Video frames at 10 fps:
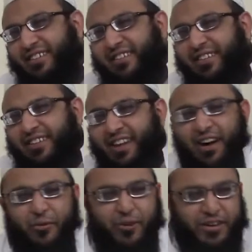And
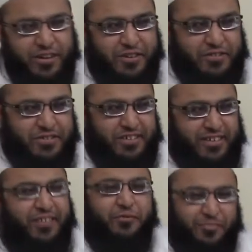not one country.
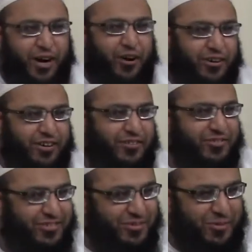Yeah, our
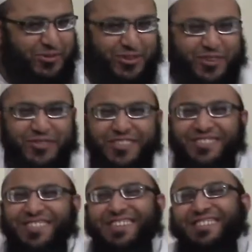country is the most
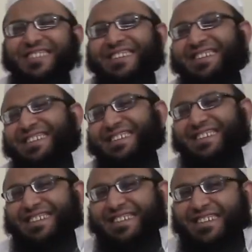obvious case.
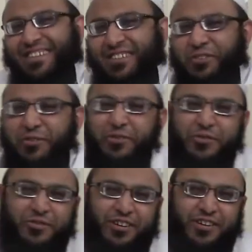
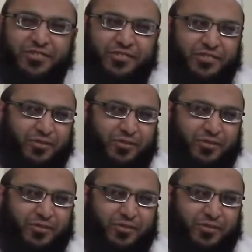Go to the countries of